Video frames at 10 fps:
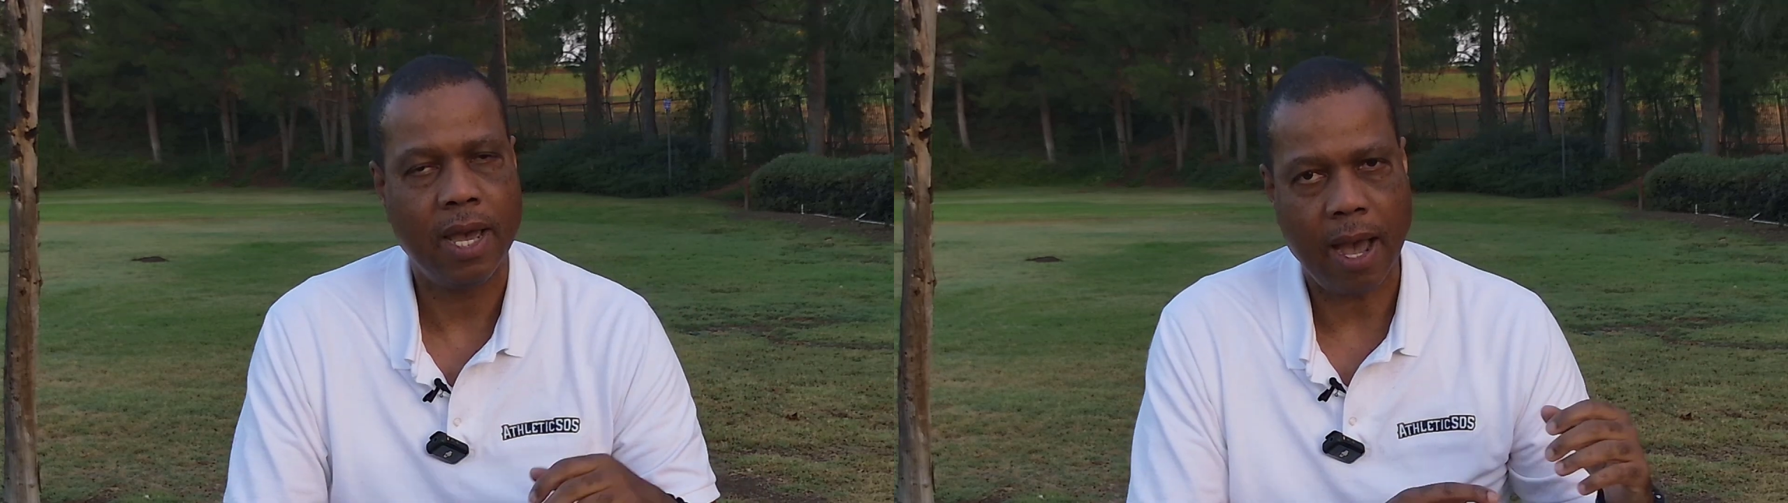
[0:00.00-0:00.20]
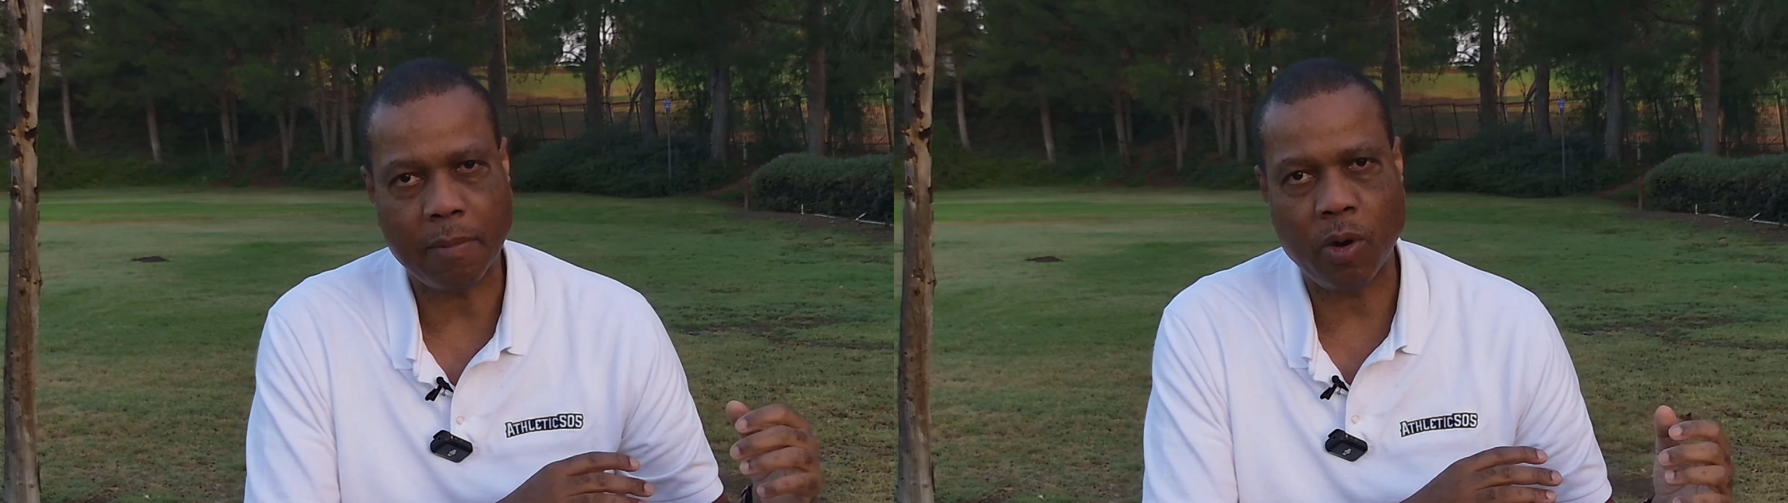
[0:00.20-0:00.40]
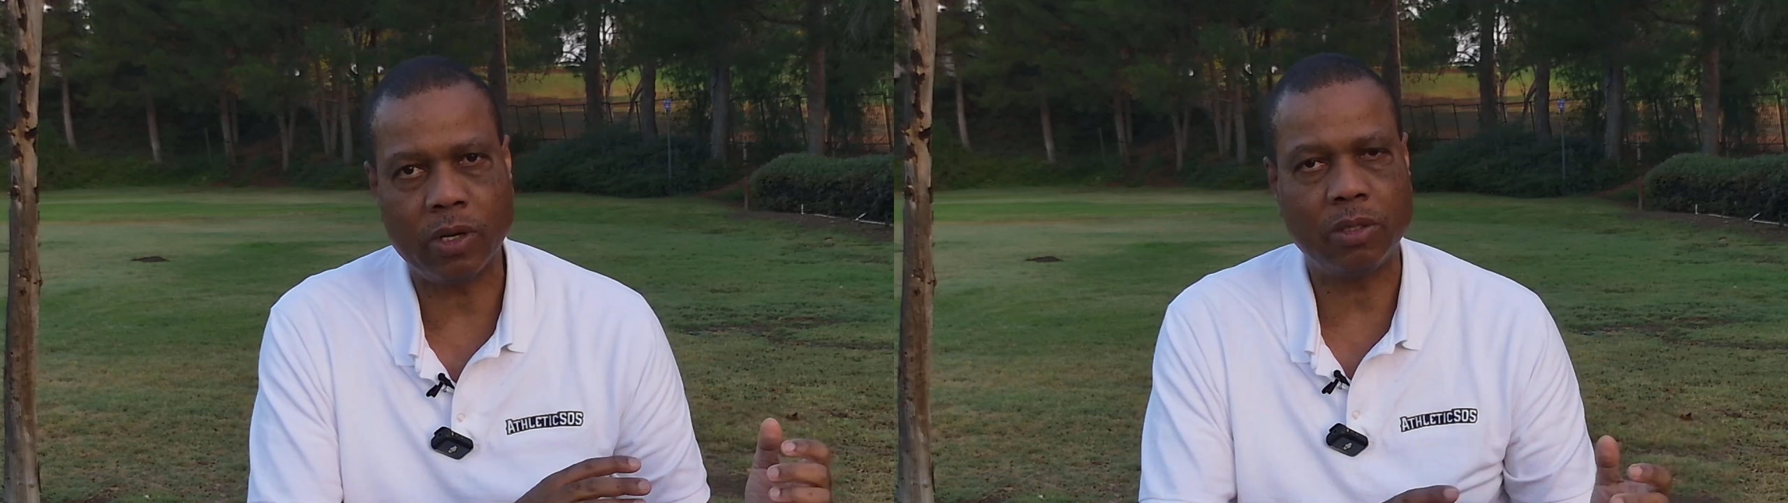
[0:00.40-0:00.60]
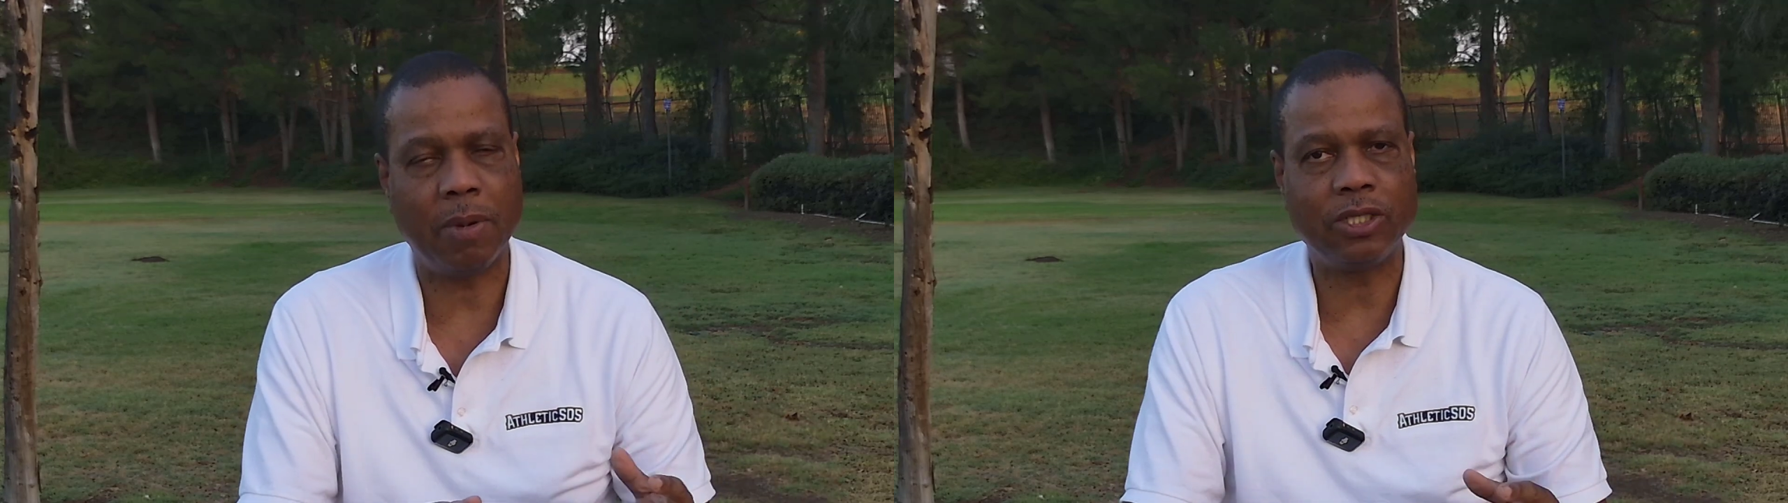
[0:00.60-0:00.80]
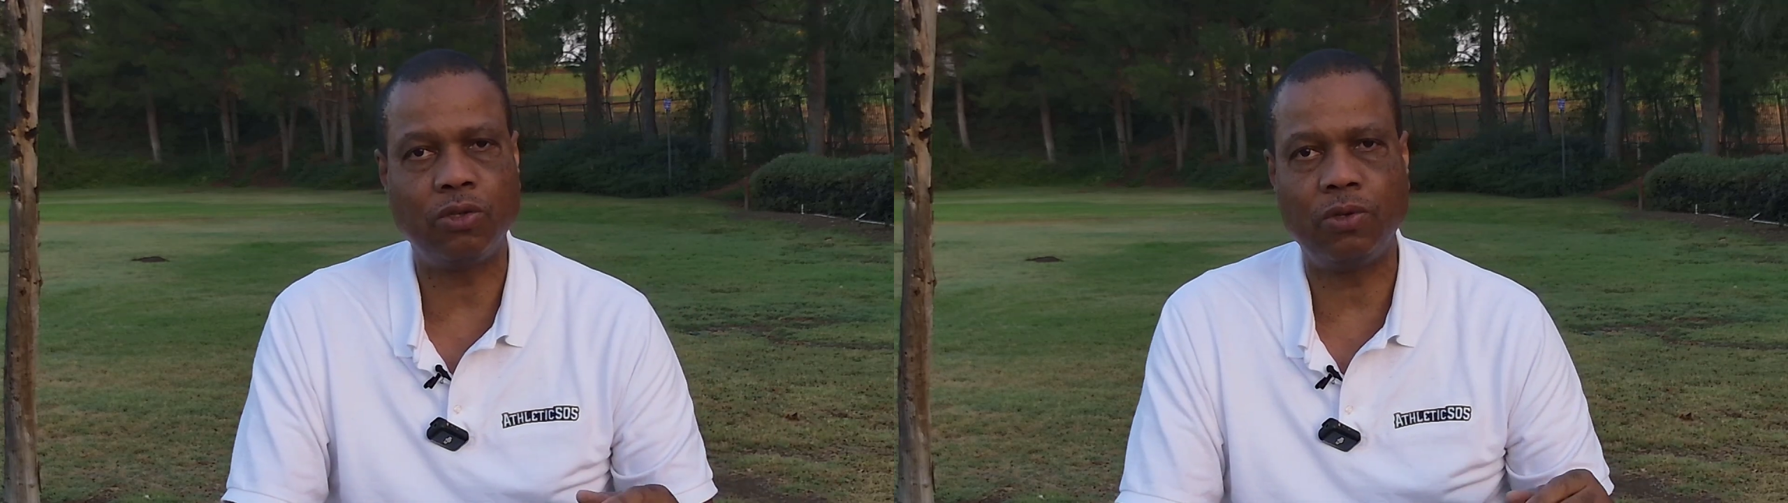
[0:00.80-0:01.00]
I'm going into
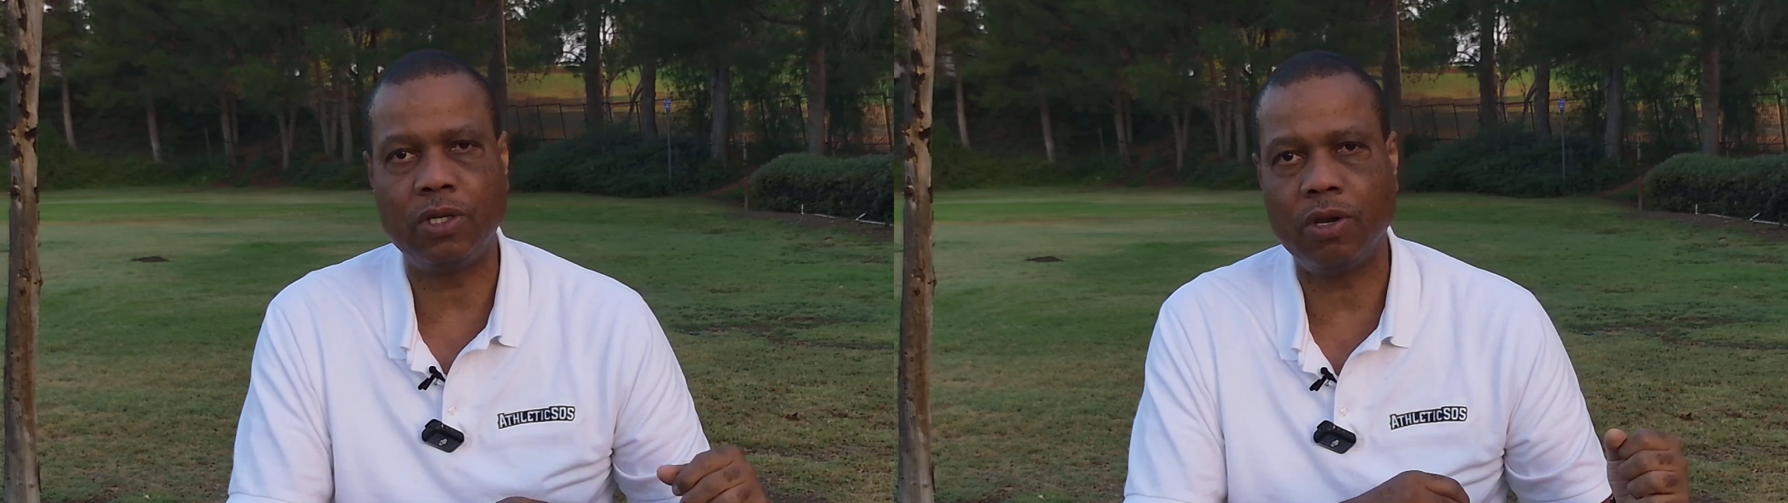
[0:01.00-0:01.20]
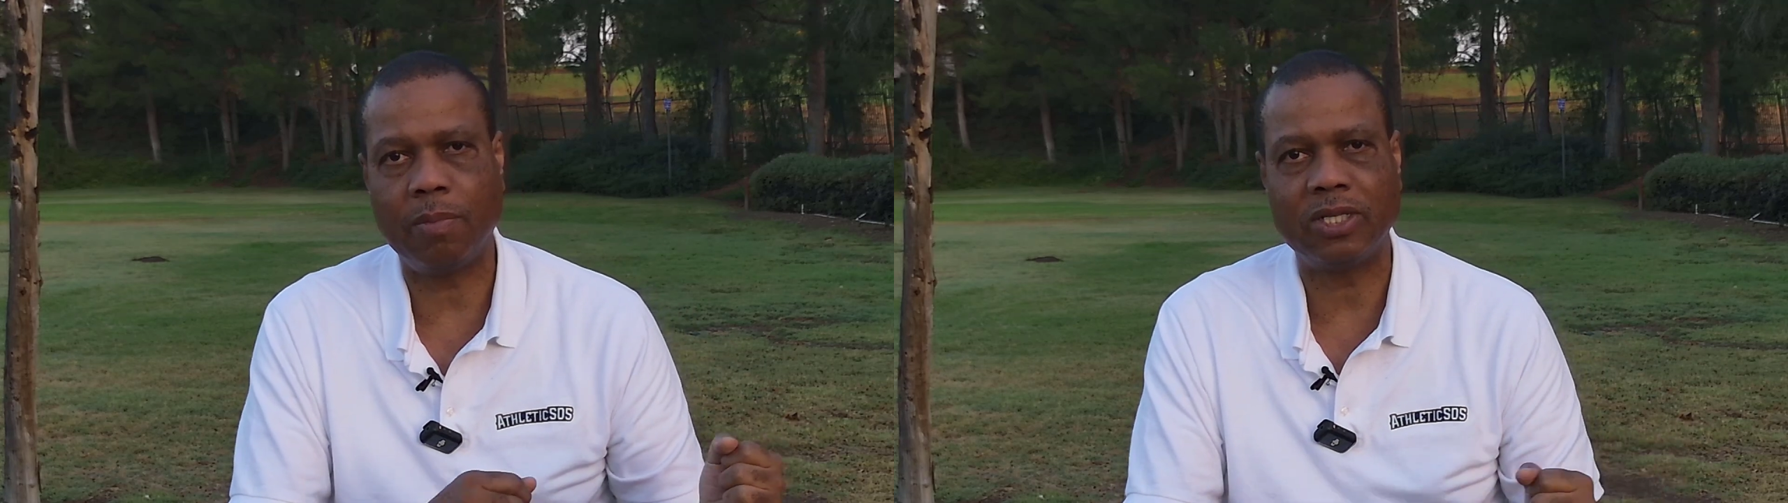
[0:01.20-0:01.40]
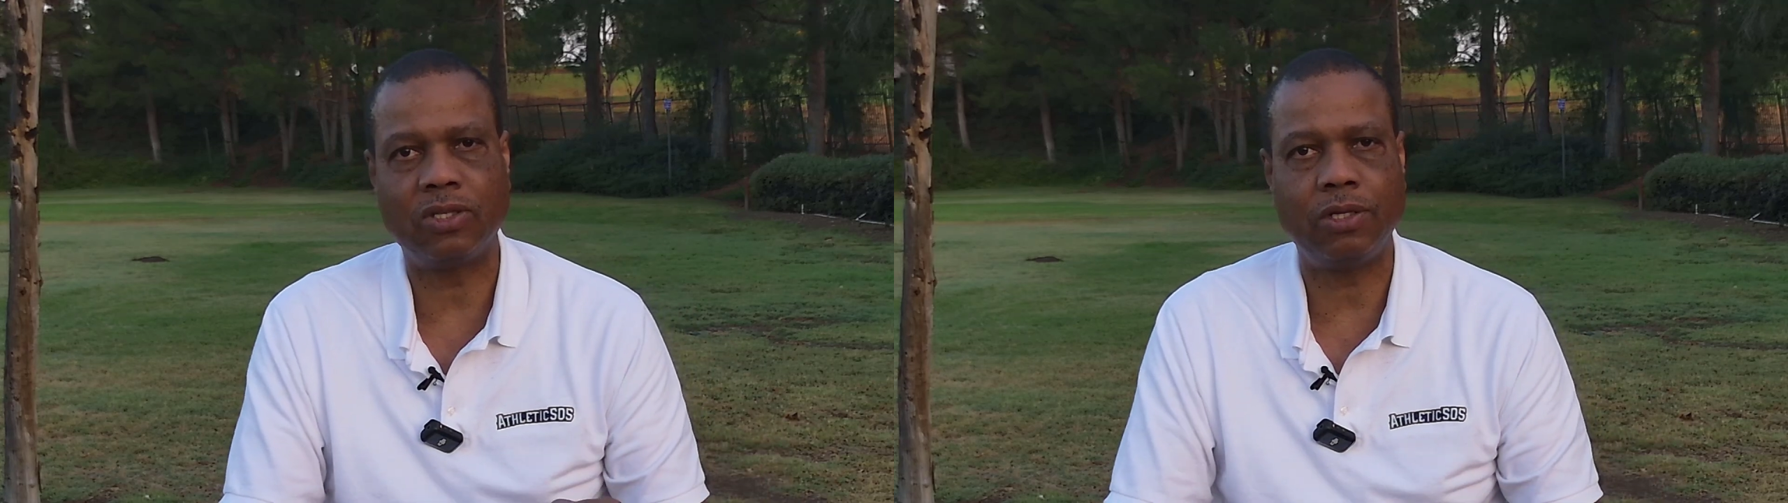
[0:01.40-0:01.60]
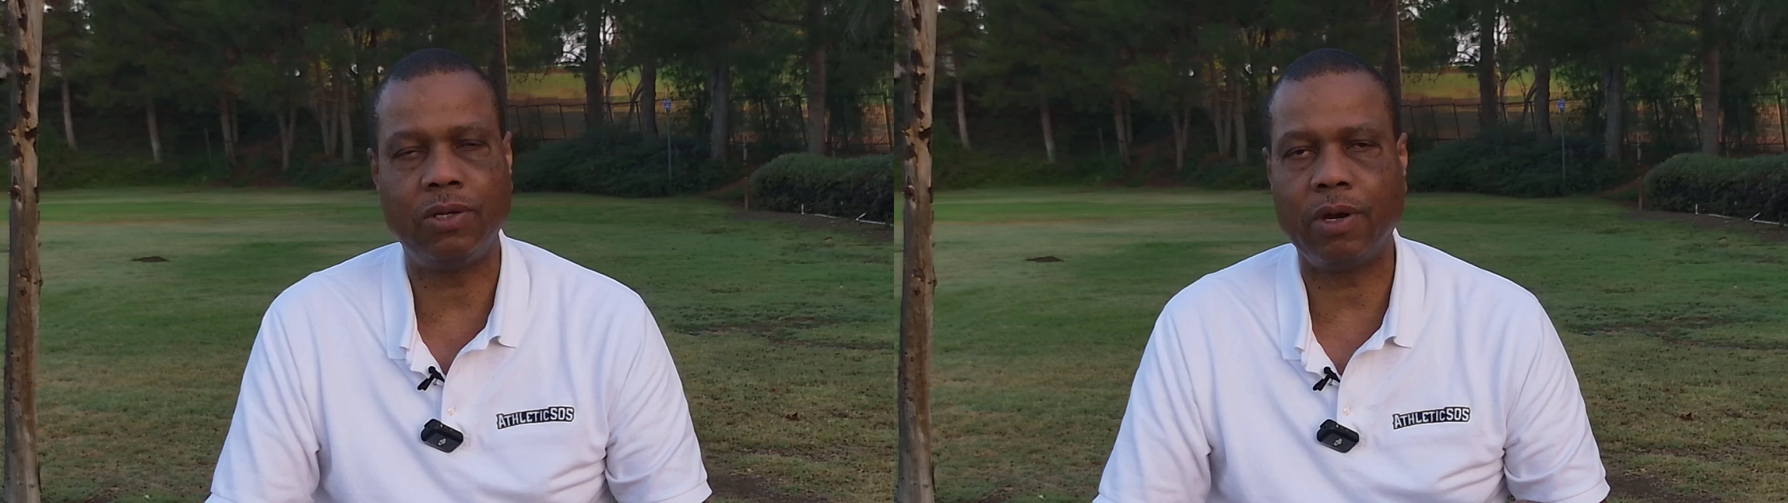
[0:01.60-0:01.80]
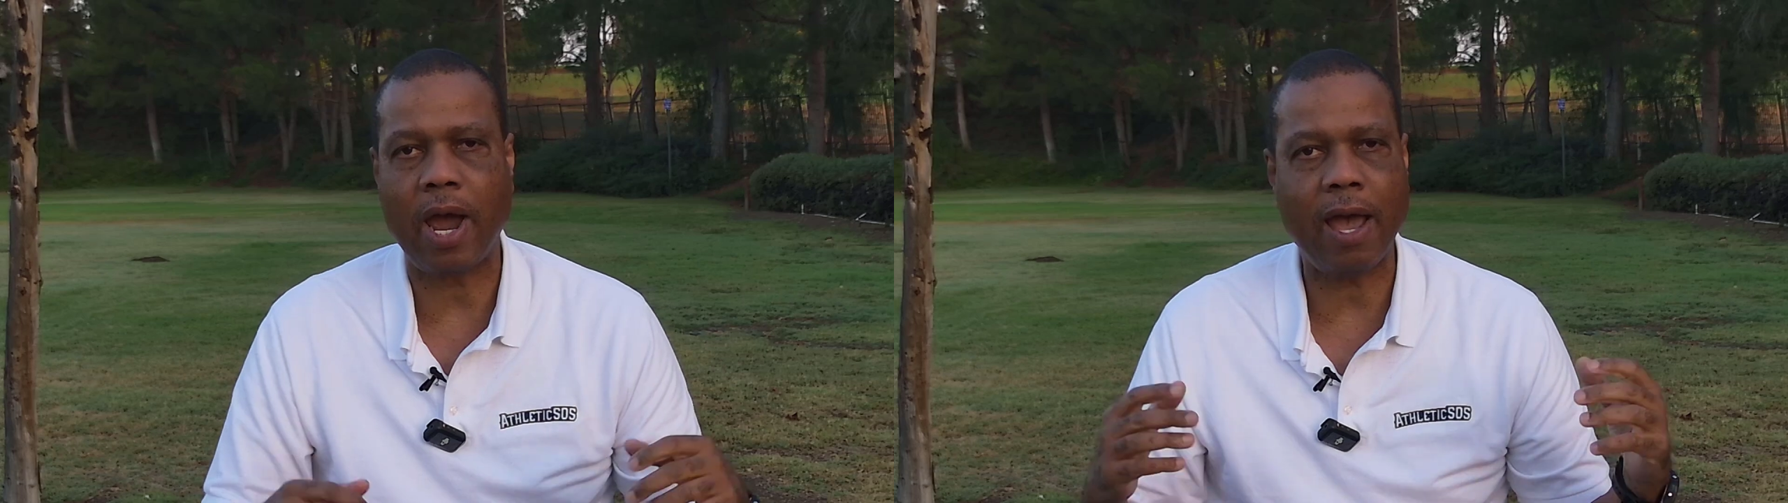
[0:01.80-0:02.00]
my junior year, my senior
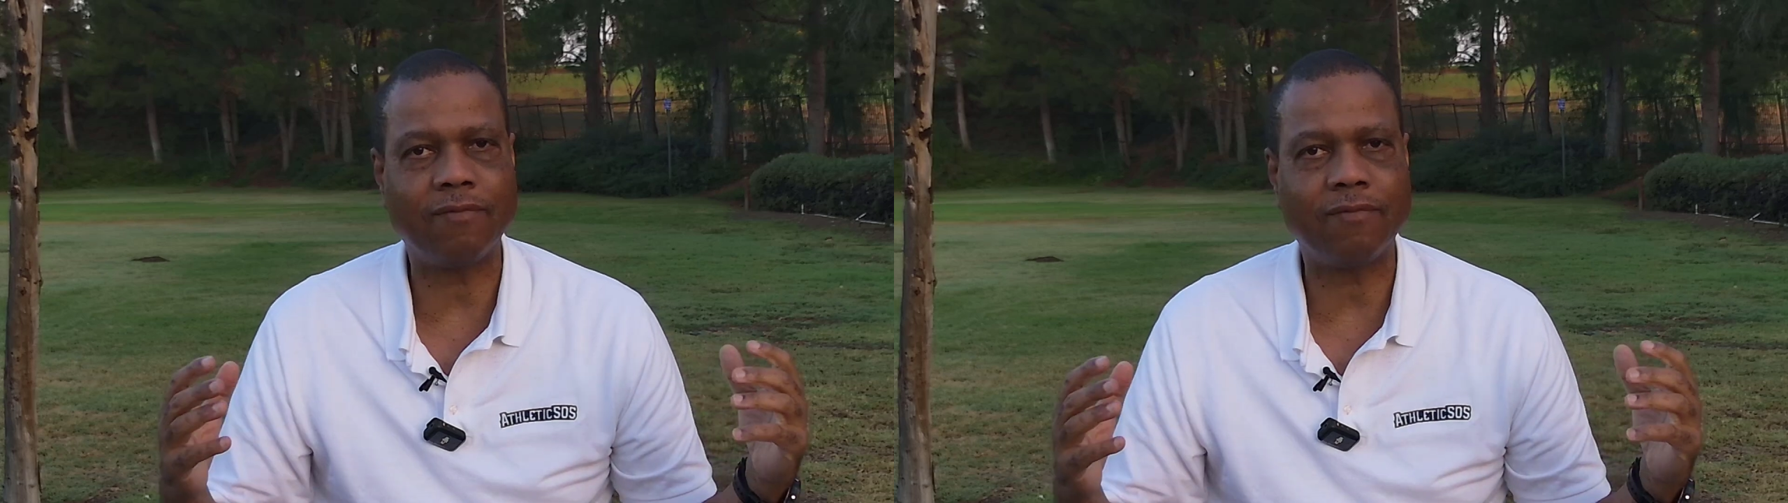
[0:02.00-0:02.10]
year.